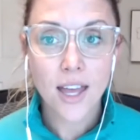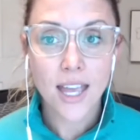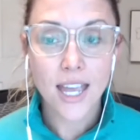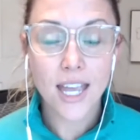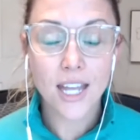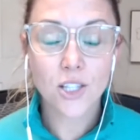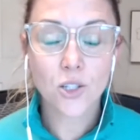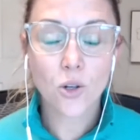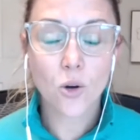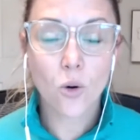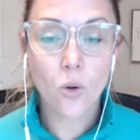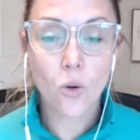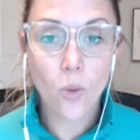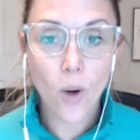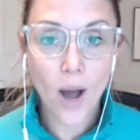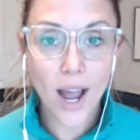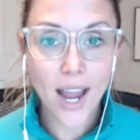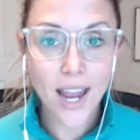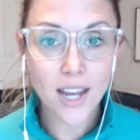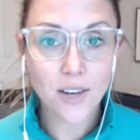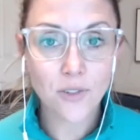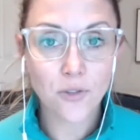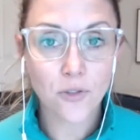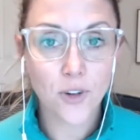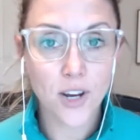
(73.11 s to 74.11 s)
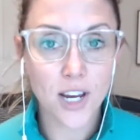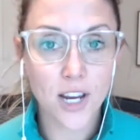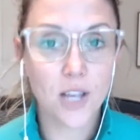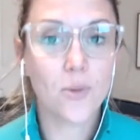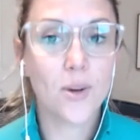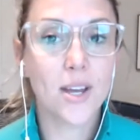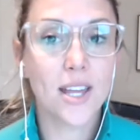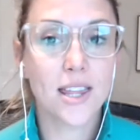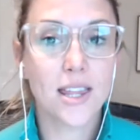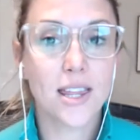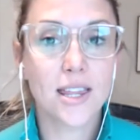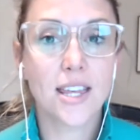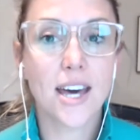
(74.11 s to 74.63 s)
it's quite
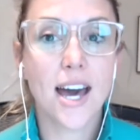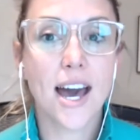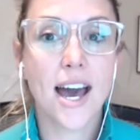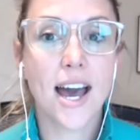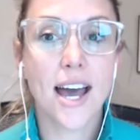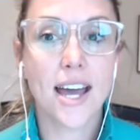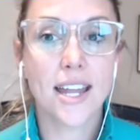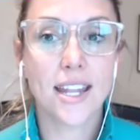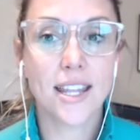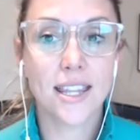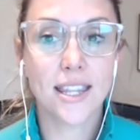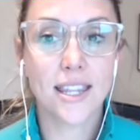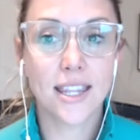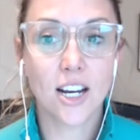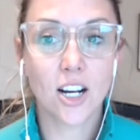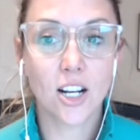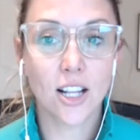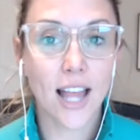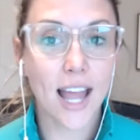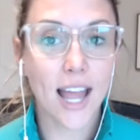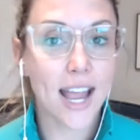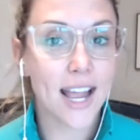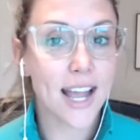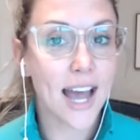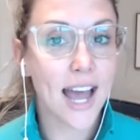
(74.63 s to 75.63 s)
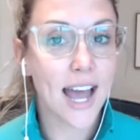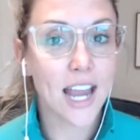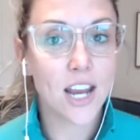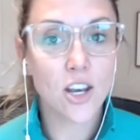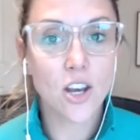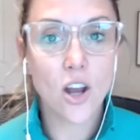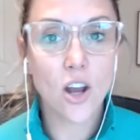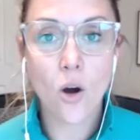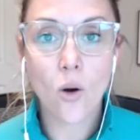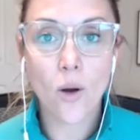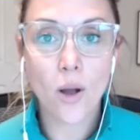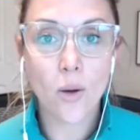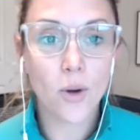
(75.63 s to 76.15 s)
frequent that they're like, I
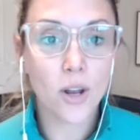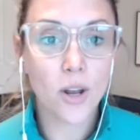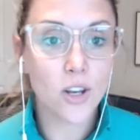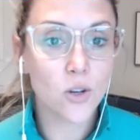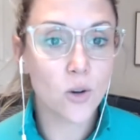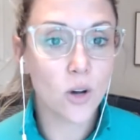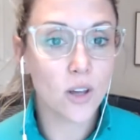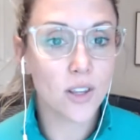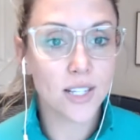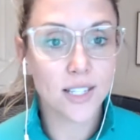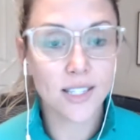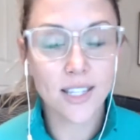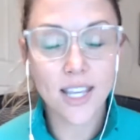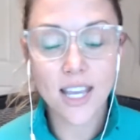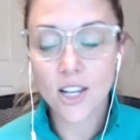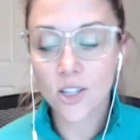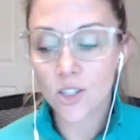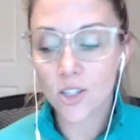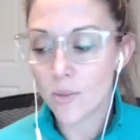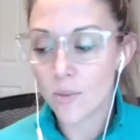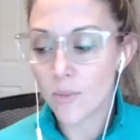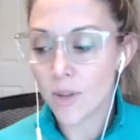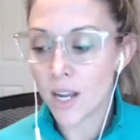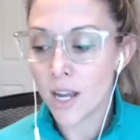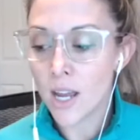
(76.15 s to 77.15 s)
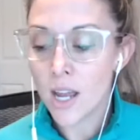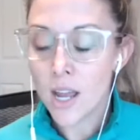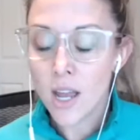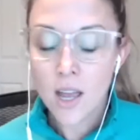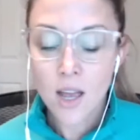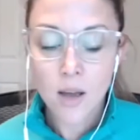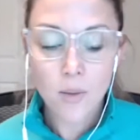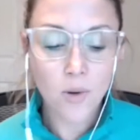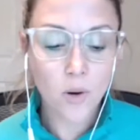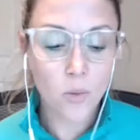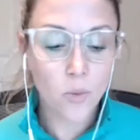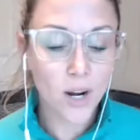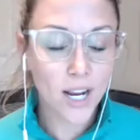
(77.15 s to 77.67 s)
know I want to do all these things, so I'm gonna I'm
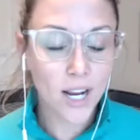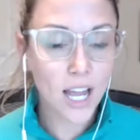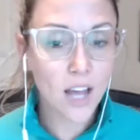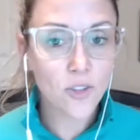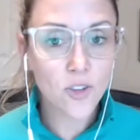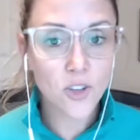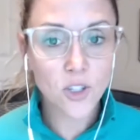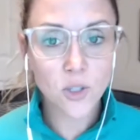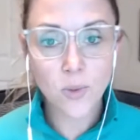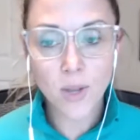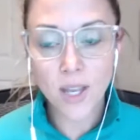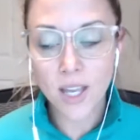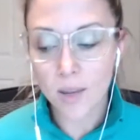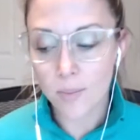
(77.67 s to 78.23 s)
gonna work out this week.